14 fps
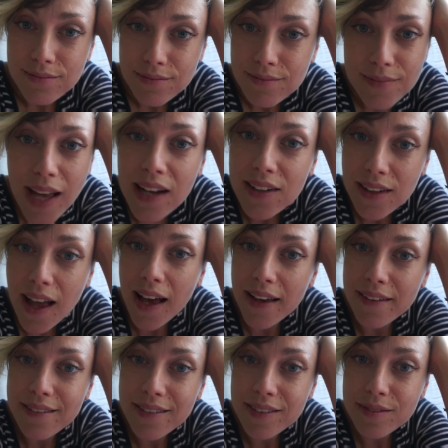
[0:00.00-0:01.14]
not alive.
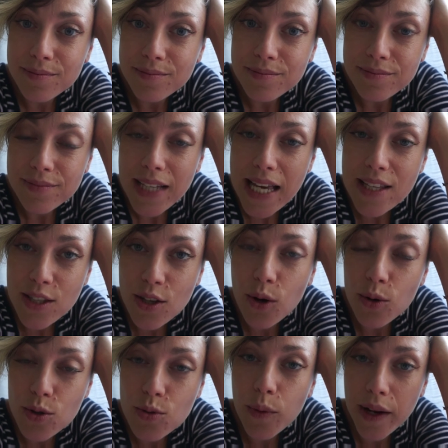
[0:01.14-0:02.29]
It
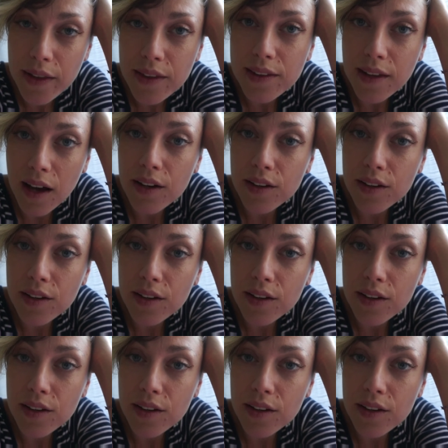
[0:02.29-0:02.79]
knows where the not